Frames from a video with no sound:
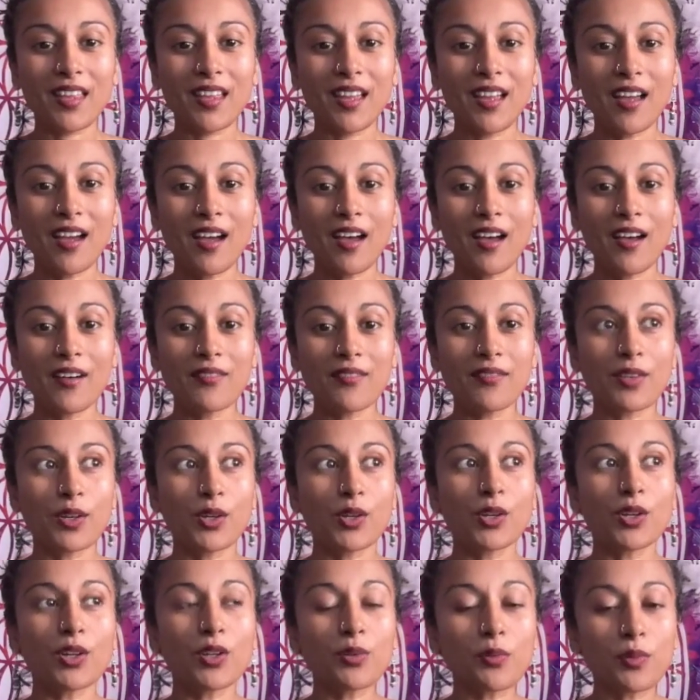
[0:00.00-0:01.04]
have
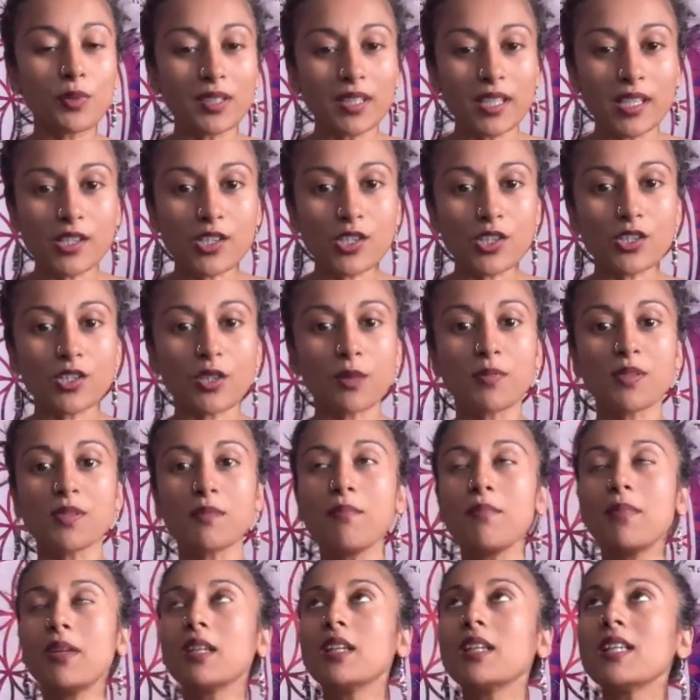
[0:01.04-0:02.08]
good relationships.
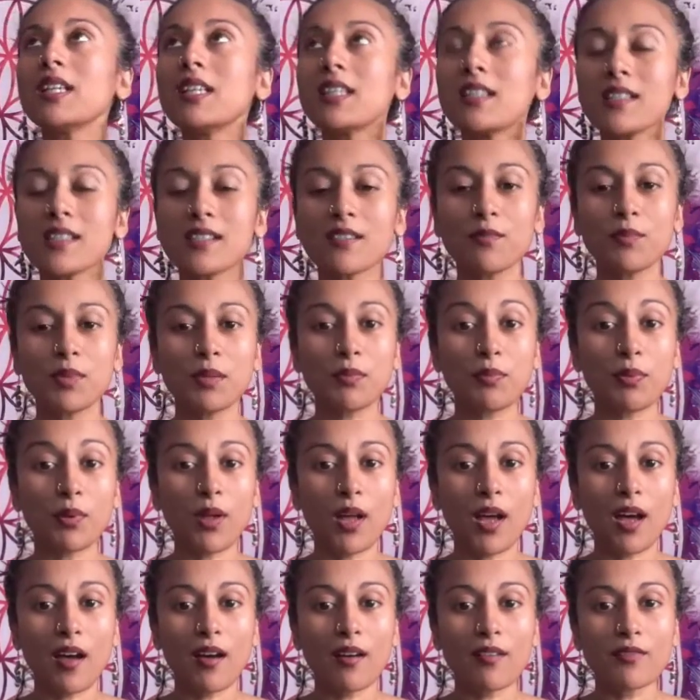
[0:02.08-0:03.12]
Millions of people
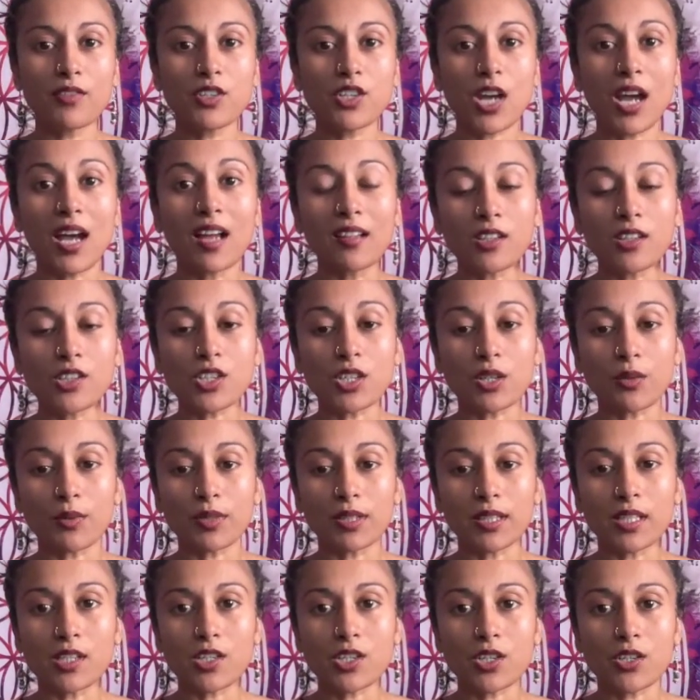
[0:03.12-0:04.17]
have challenging
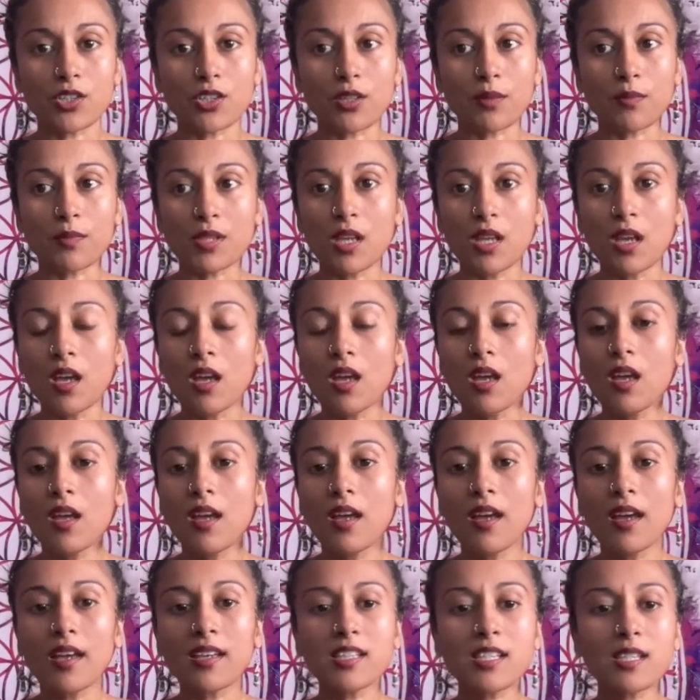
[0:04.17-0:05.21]
relationships.
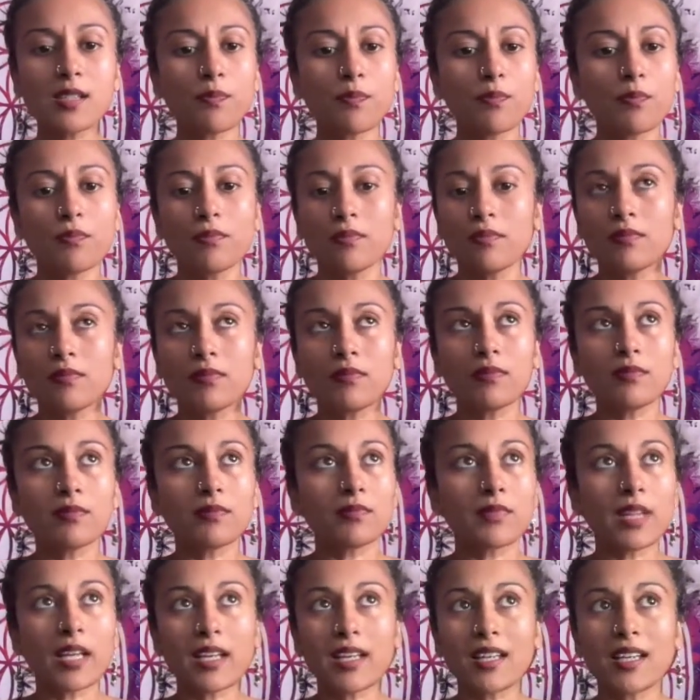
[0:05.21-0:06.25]

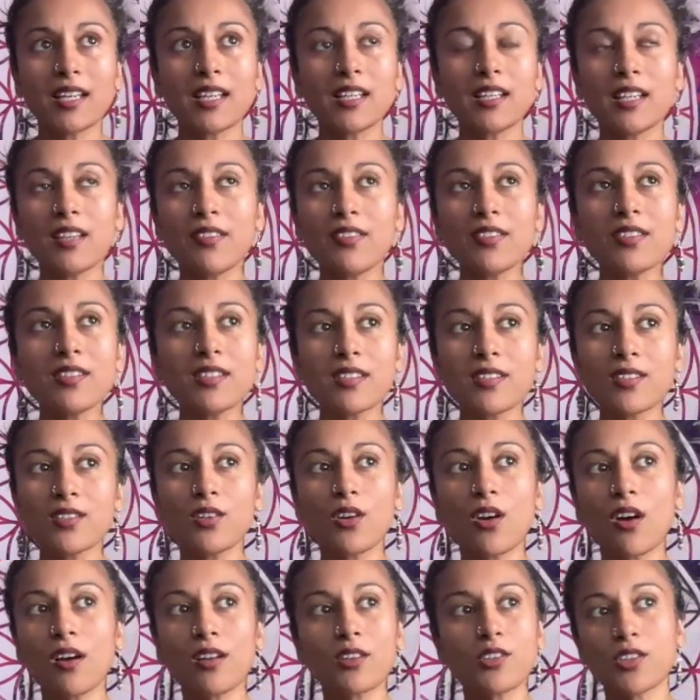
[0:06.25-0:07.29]
This is
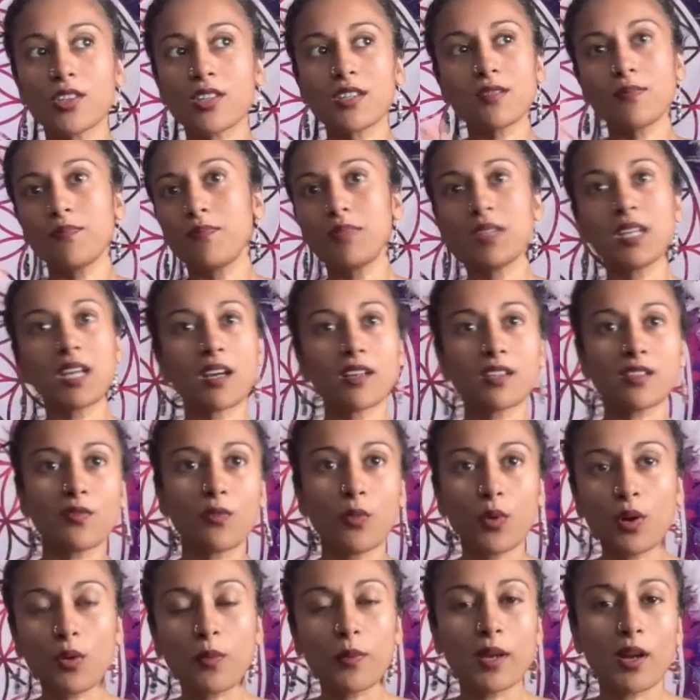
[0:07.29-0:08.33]
not just because of
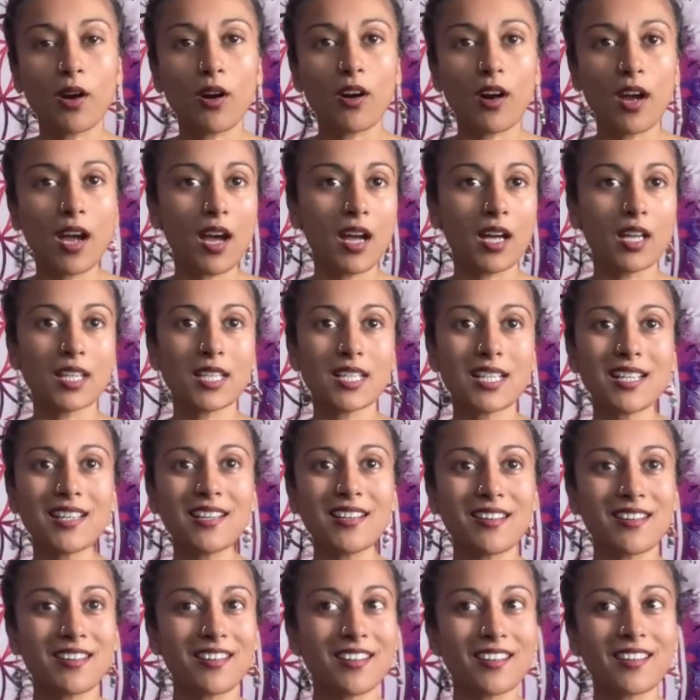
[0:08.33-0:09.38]
where we are at
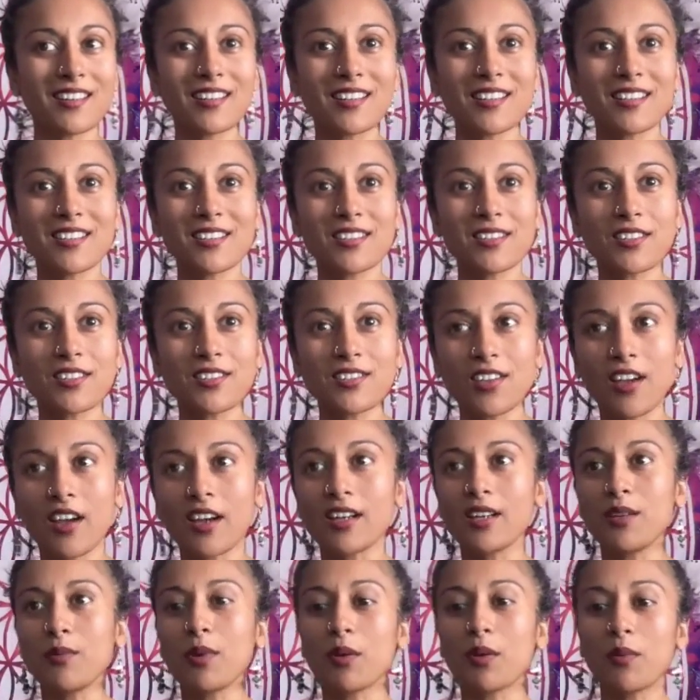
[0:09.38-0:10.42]
in
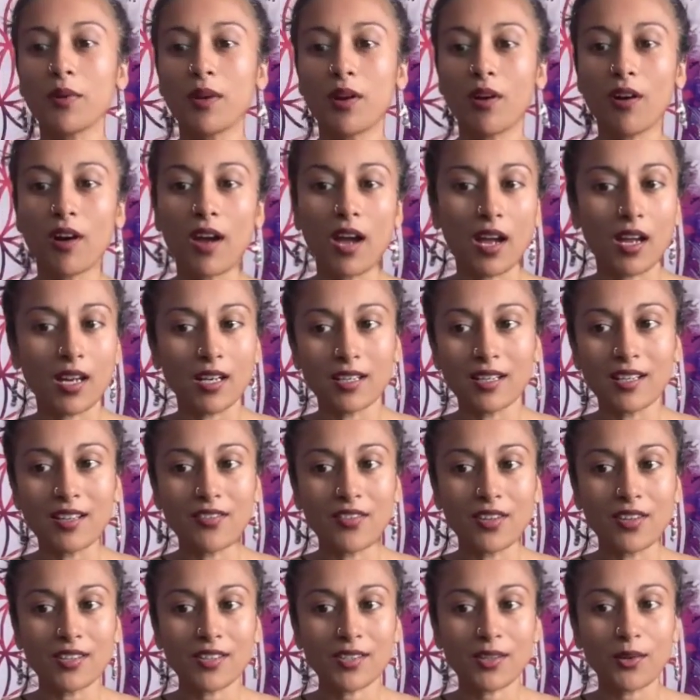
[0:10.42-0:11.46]
society, where we are at in
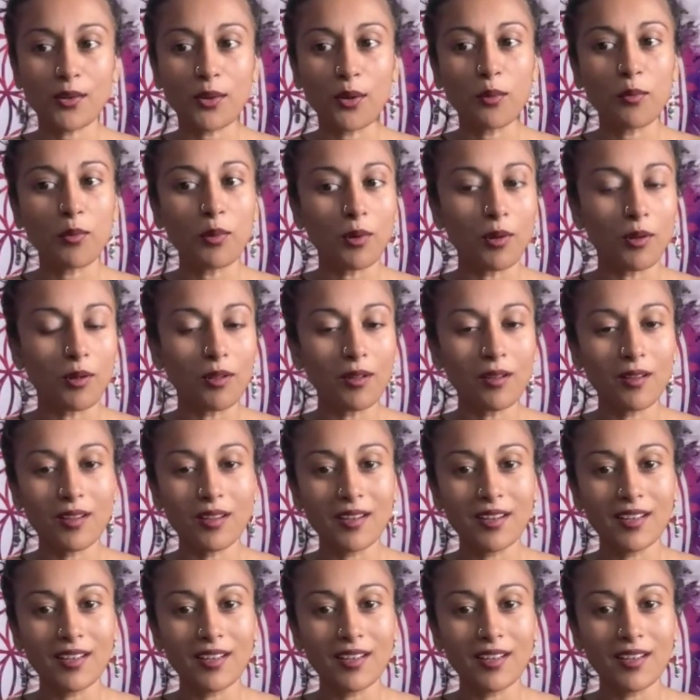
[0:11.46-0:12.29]
this global,